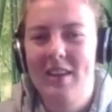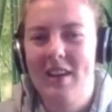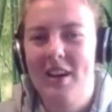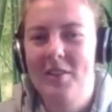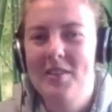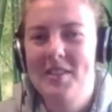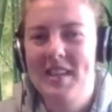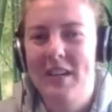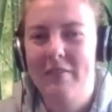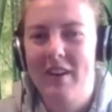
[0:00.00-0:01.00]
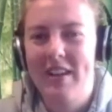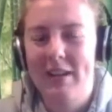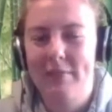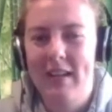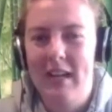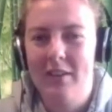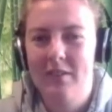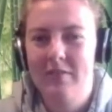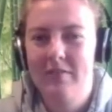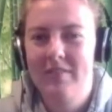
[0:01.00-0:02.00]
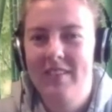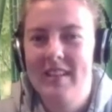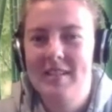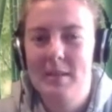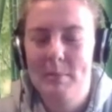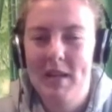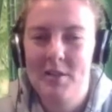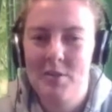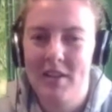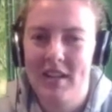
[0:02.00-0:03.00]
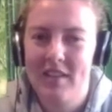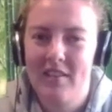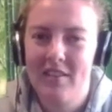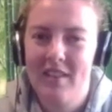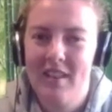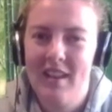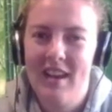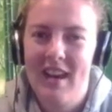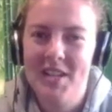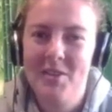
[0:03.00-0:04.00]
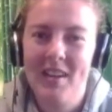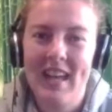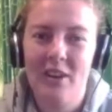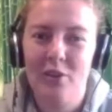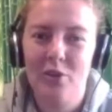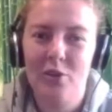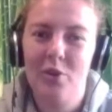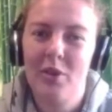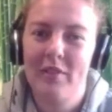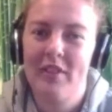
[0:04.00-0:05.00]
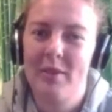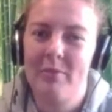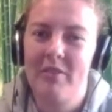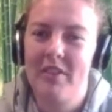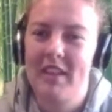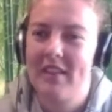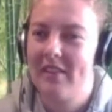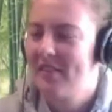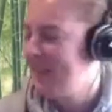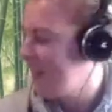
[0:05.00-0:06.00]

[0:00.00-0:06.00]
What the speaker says: Another sci-fi I really love is The Matrix, and you can get all of them for this.